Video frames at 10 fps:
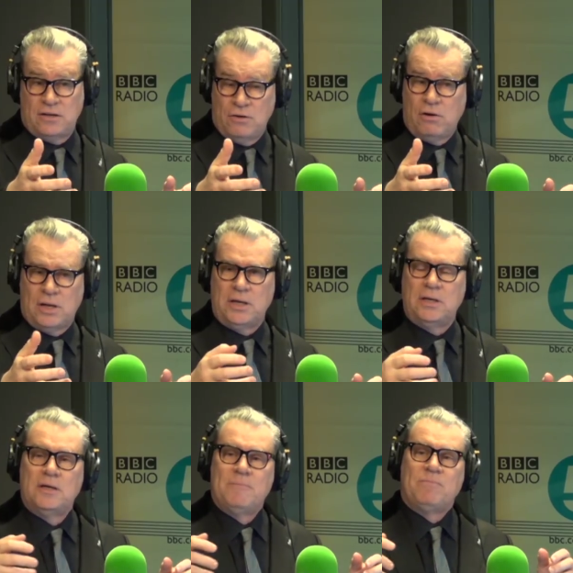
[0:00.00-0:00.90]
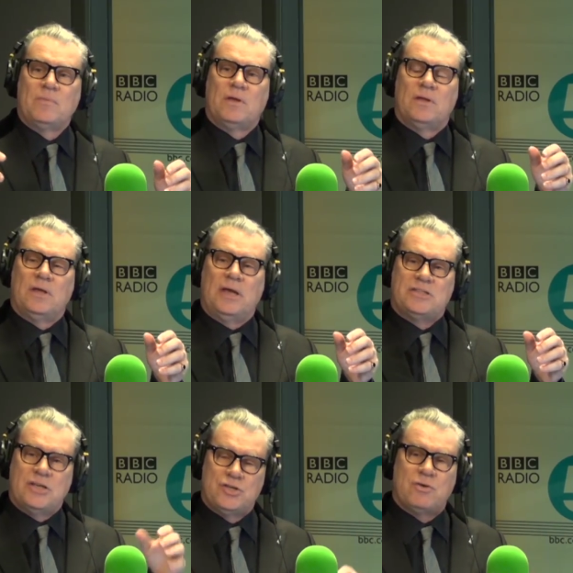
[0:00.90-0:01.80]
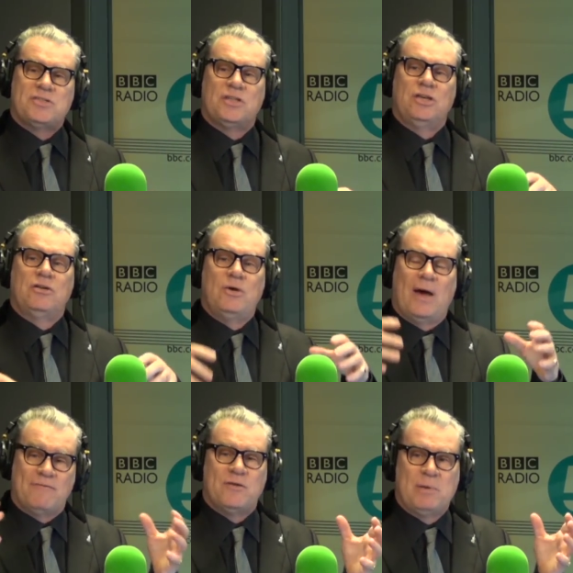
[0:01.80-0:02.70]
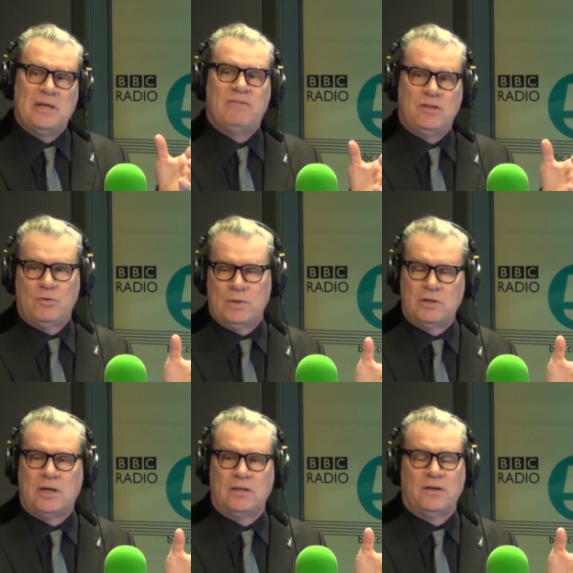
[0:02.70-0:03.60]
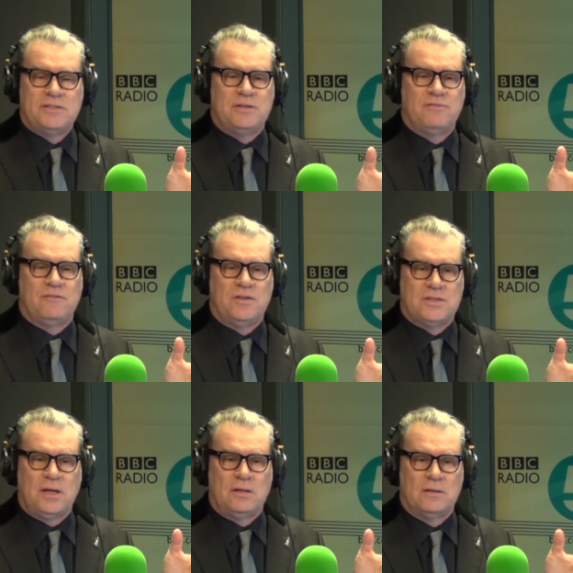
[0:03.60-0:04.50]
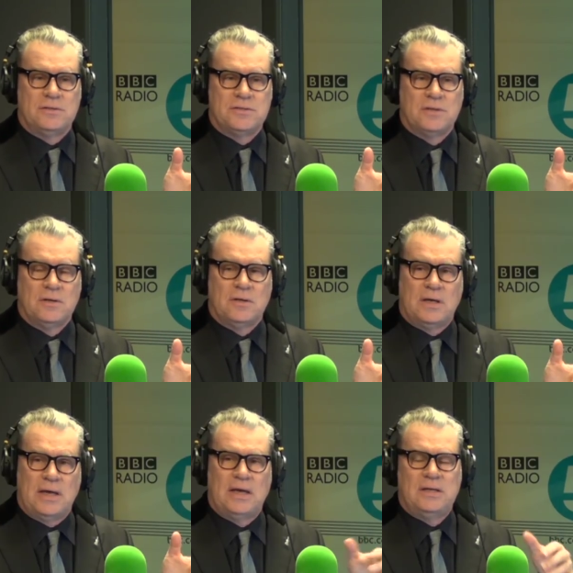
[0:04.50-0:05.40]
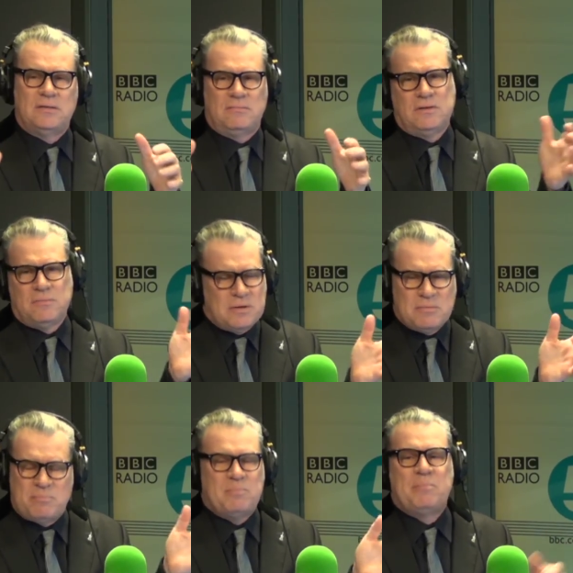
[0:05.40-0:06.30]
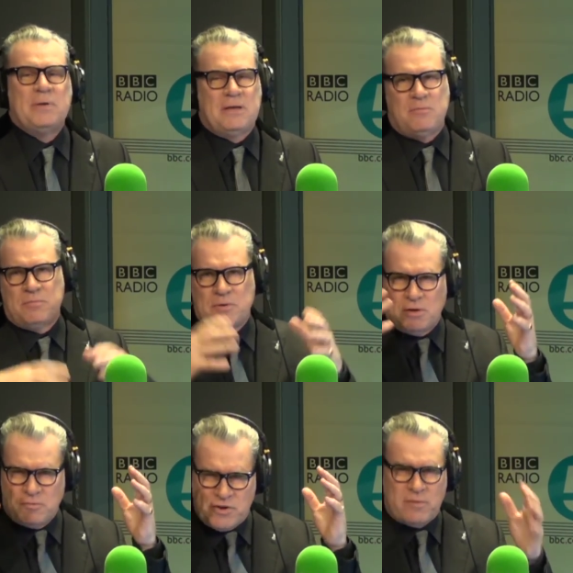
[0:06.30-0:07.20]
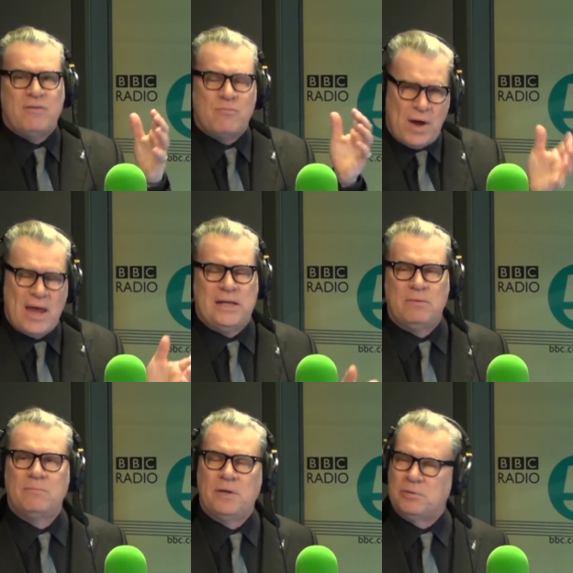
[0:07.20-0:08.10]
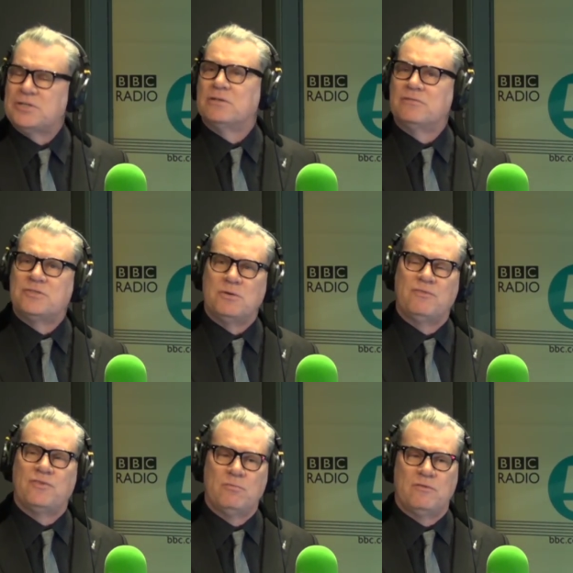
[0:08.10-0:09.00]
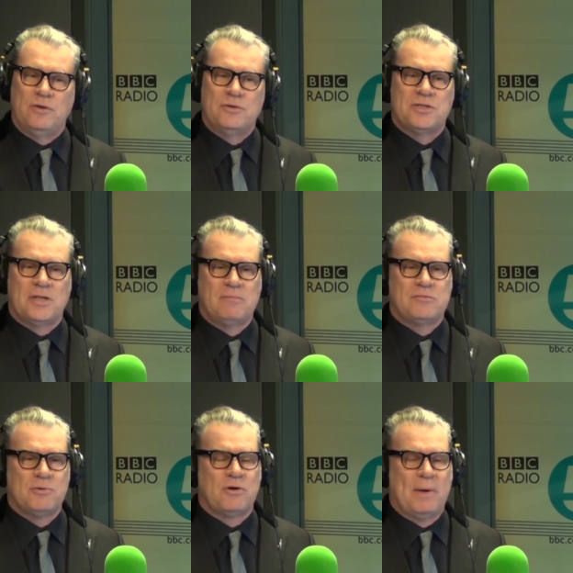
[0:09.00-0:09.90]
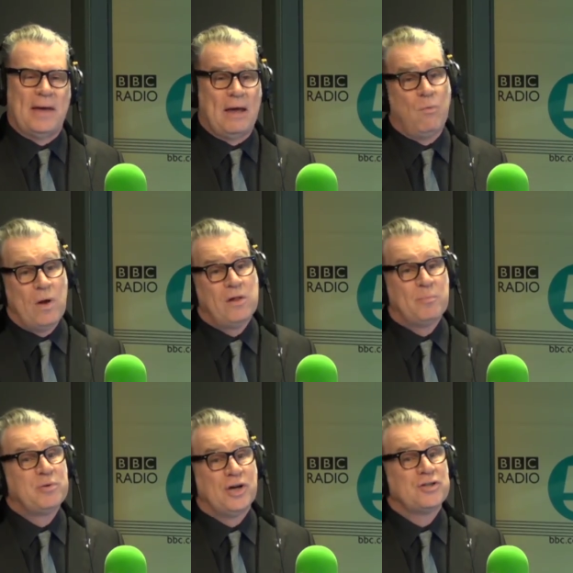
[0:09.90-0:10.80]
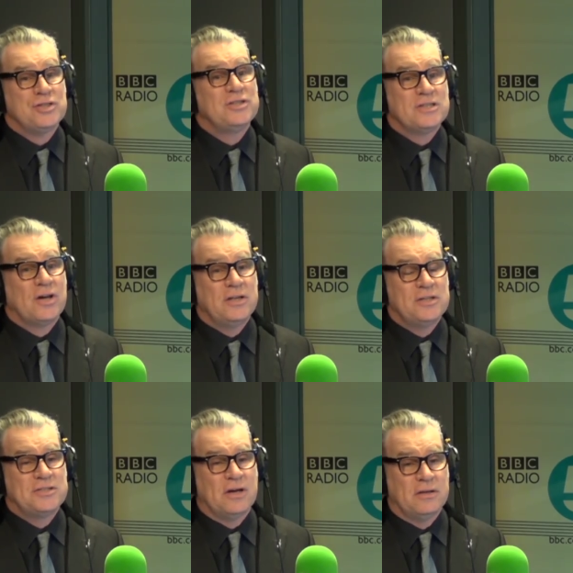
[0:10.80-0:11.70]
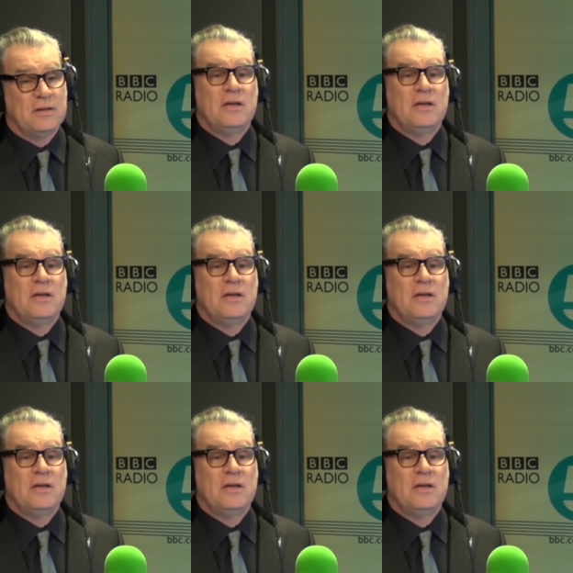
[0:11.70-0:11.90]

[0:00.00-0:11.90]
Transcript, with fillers: and Ollie, it's interesting that you know you have to believe that you were looking at 1950s England, and very rarely when people are sort of doing film reviews do they talk about how well the production design is done